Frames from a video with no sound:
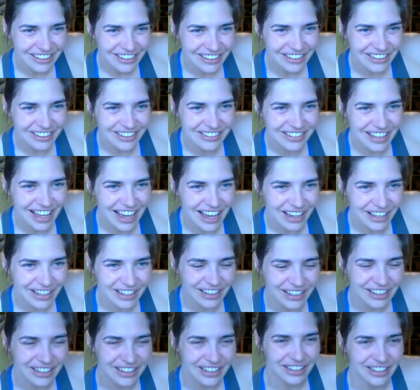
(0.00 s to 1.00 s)
Good, Zach.
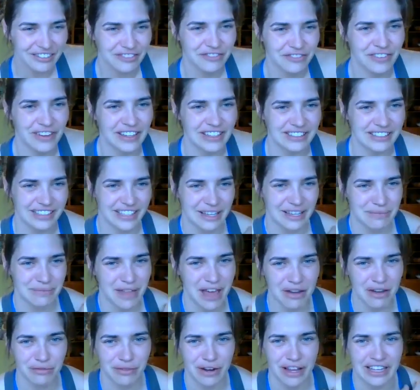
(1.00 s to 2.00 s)
Fight to keep
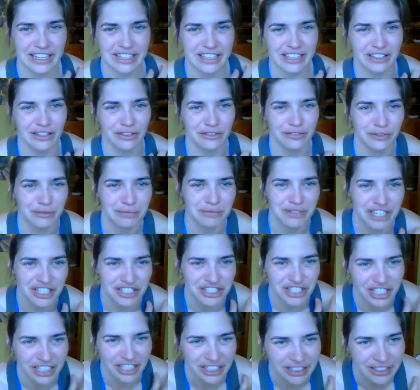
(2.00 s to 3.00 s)
that right heel from
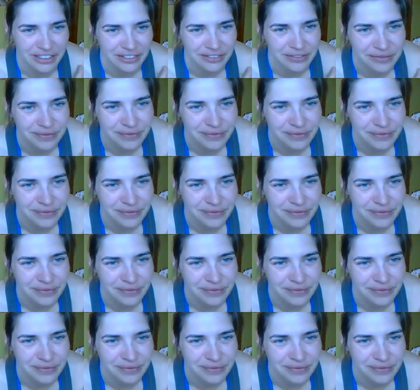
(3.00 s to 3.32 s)
touching.